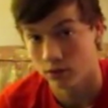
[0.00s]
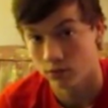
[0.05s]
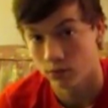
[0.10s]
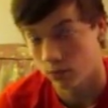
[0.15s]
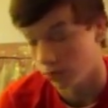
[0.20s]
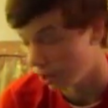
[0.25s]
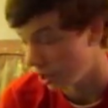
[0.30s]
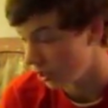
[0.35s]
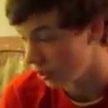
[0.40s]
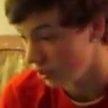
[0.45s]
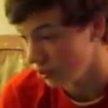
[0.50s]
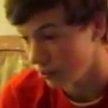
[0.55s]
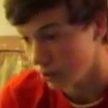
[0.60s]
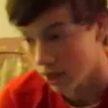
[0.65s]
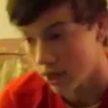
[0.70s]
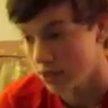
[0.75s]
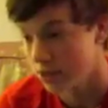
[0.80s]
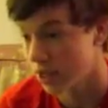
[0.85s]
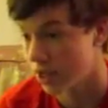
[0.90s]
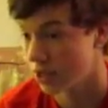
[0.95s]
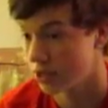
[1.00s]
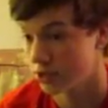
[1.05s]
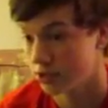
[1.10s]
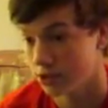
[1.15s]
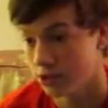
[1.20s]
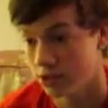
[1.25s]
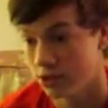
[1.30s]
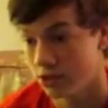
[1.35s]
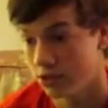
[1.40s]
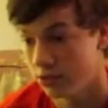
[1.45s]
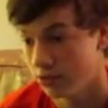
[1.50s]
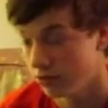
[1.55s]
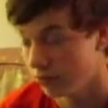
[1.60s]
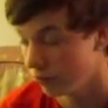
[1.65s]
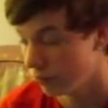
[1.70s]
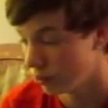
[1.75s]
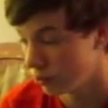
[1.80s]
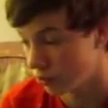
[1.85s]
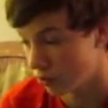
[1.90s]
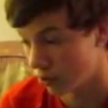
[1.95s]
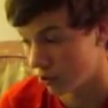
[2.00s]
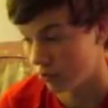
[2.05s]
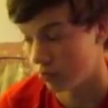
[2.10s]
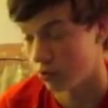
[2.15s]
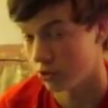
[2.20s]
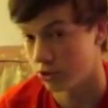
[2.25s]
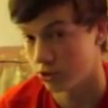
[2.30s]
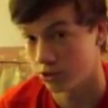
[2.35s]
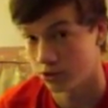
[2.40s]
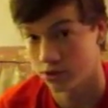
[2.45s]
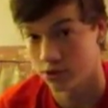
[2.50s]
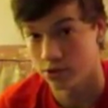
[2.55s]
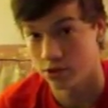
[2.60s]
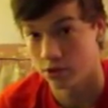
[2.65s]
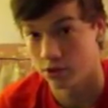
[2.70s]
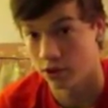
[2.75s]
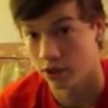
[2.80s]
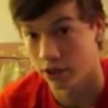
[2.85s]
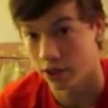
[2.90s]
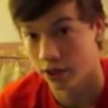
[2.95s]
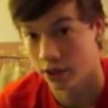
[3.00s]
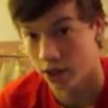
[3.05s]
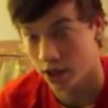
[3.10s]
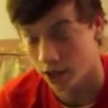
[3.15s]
why do you guys ask these retarded questions, okay?